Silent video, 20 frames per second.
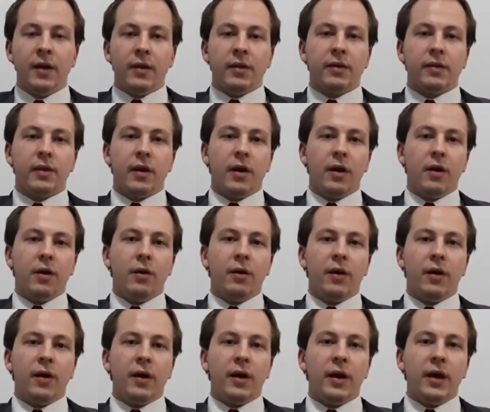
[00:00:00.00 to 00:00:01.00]

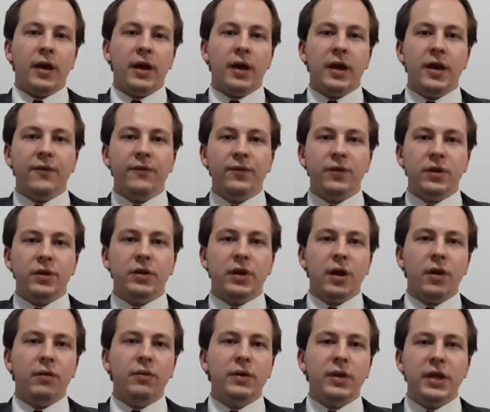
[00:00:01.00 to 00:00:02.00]
So if you
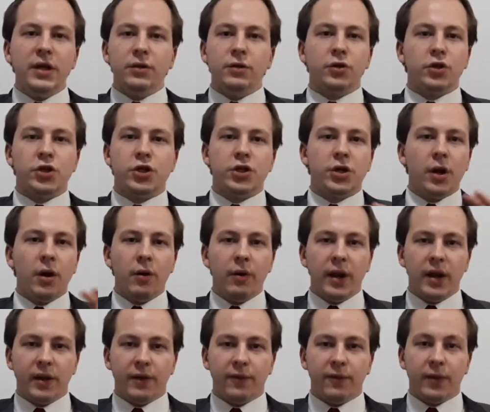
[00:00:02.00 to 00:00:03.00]
don't need to show
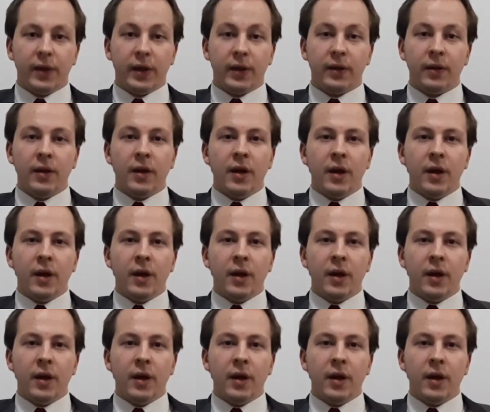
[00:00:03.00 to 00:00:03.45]
anything,